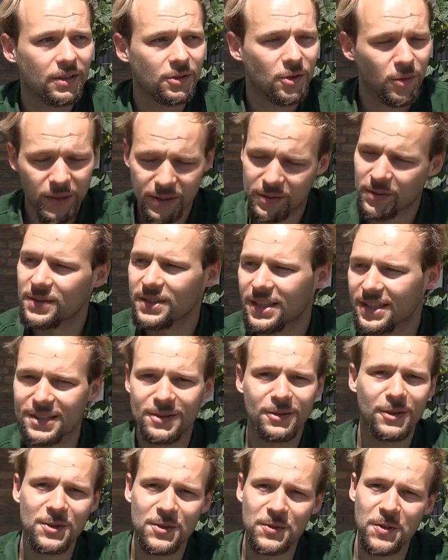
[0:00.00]
Tomatoes,
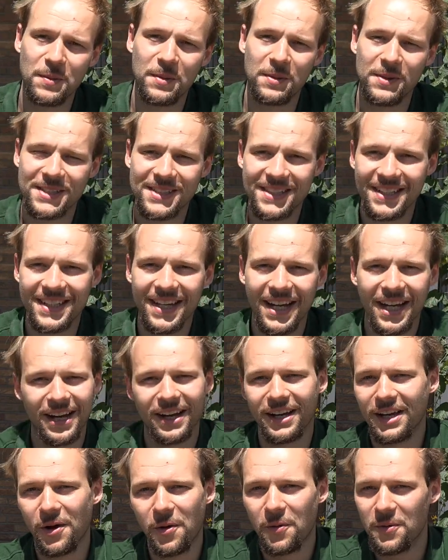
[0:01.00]
yes, not strawberries.
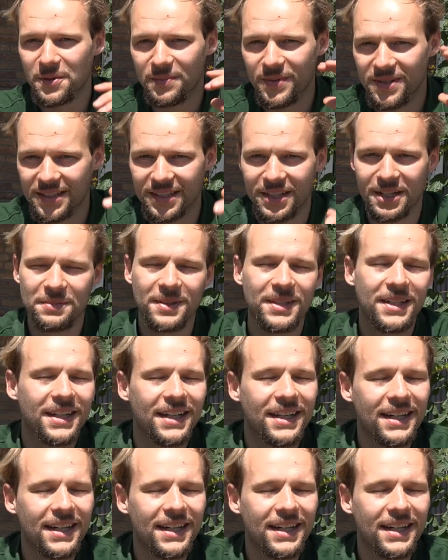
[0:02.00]
I always mess it up.